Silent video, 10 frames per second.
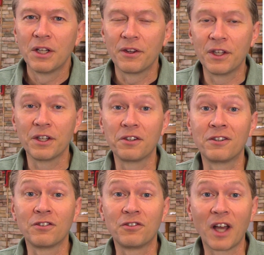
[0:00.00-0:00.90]
the
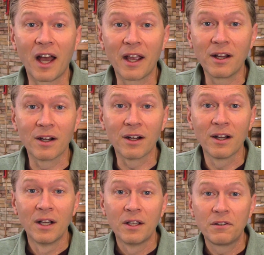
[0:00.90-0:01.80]
desire
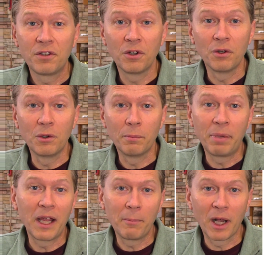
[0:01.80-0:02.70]
to
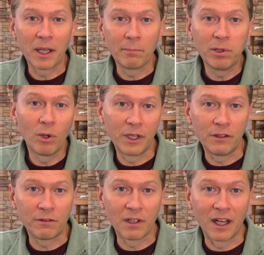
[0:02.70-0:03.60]
pay my
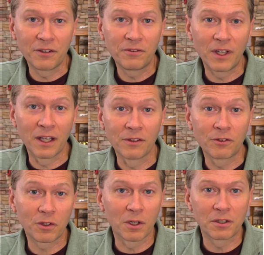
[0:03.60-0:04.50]
employees less and
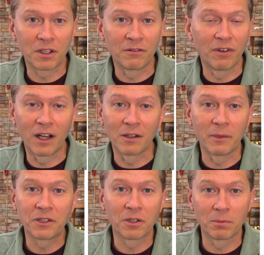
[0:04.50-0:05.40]
skirt
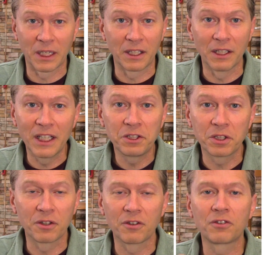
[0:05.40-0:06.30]
environmental
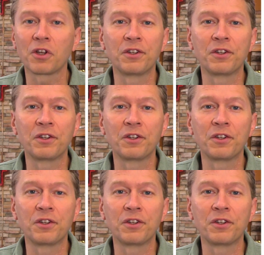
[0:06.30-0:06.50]
regulations.